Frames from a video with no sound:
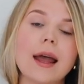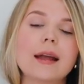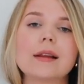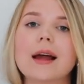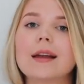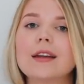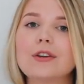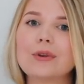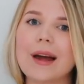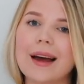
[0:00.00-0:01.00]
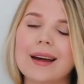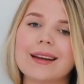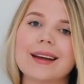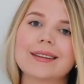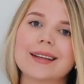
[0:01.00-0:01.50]
and then you
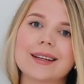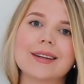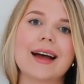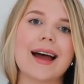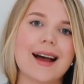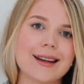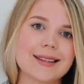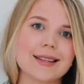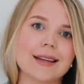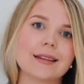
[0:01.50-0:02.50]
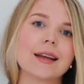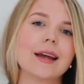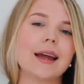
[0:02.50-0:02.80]
add a little accent.